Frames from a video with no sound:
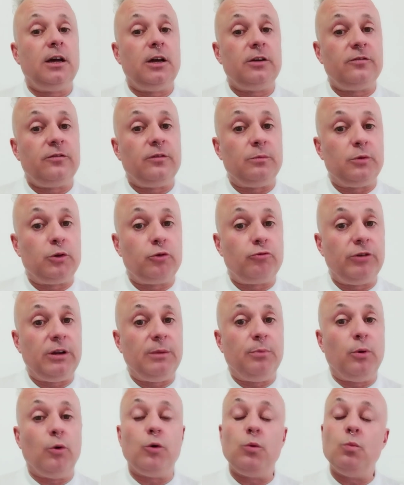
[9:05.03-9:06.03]
from
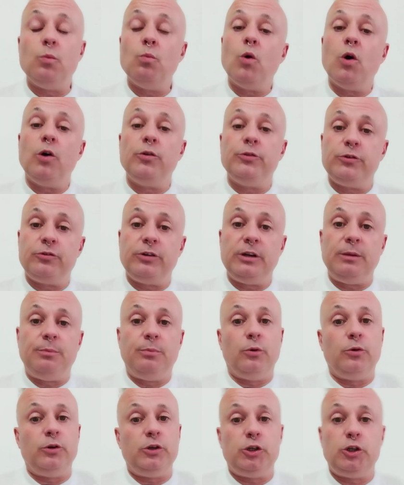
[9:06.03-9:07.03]
3.1,
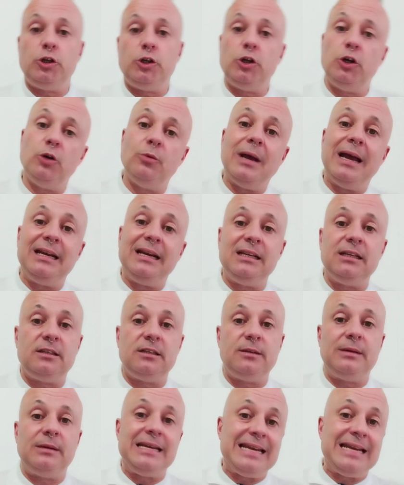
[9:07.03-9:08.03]
3.2, and
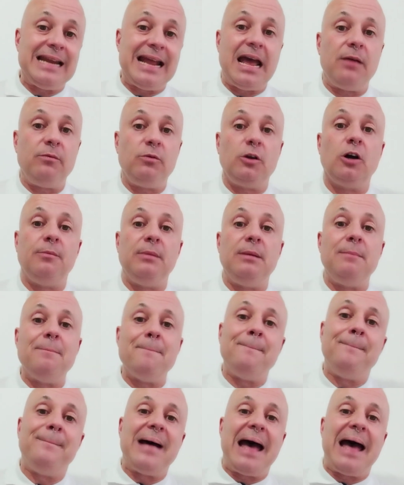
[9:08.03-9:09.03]
it's now
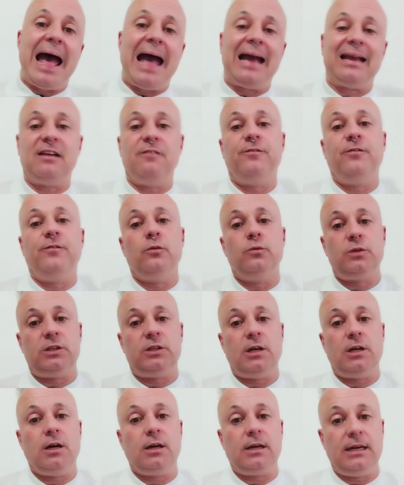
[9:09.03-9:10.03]
coming back full
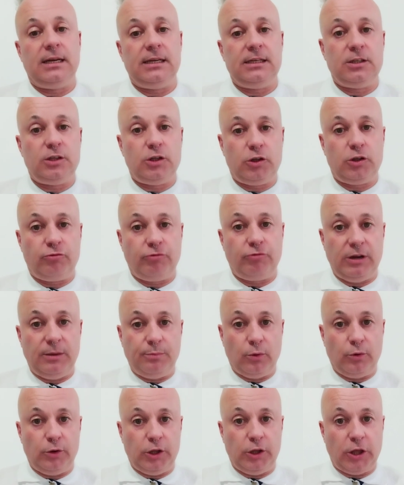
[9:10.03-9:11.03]
circle to
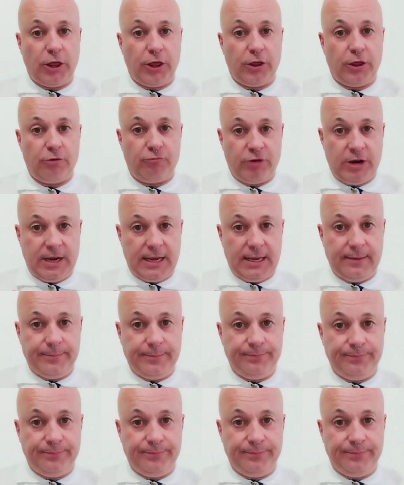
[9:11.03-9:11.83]
3.3.